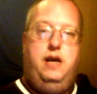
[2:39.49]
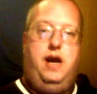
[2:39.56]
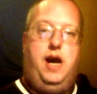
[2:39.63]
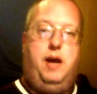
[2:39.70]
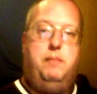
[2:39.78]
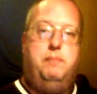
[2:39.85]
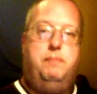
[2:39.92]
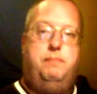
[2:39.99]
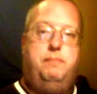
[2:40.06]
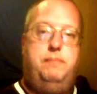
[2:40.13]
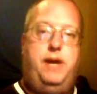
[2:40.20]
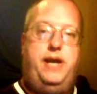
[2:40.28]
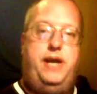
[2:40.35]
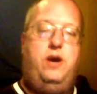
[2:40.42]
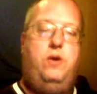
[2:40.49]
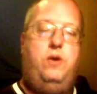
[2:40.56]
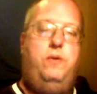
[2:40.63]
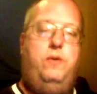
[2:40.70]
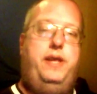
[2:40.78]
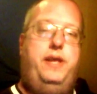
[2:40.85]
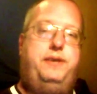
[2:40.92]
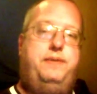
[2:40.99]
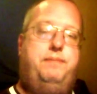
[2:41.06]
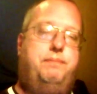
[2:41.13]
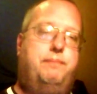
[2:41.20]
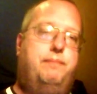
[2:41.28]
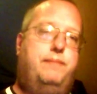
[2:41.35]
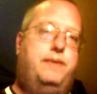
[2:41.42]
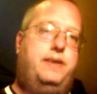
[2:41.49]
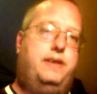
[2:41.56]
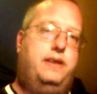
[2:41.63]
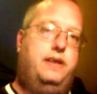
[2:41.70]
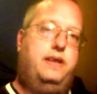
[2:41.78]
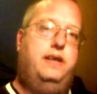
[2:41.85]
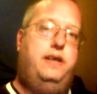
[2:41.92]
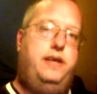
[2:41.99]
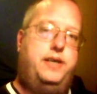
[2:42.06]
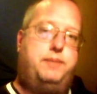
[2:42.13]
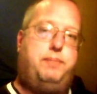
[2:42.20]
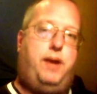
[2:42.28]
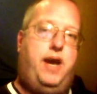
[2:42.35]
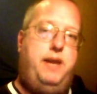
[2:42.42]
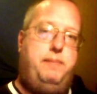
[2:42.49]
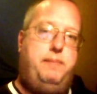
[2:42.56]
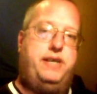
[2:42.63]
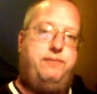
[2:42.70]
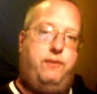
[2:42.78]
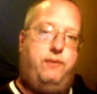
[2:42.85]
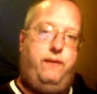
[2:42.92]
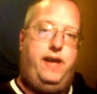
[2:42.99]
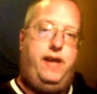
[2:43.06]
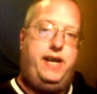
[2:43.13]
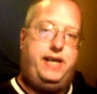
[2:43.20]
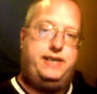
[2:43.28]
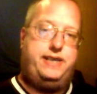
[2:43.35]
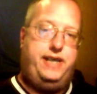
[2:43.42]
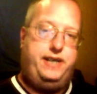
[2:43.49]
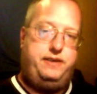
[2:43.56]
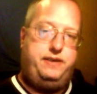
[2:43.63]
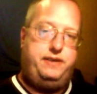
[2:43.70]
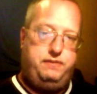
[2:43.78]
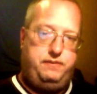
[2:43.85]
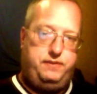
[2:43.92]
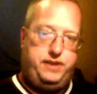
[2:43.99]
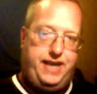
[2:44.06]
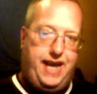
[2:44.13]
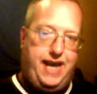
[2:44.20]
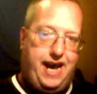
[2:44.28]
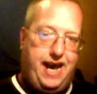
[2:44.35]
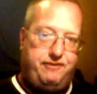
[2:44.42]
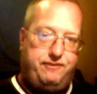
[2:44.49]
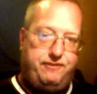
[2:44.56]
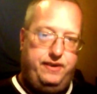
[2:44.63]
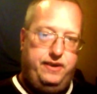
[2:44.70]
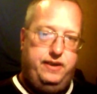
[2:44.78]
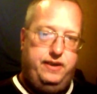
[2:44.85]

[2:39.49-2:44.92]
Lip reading: I know that it's probably best for, like I said, the calf,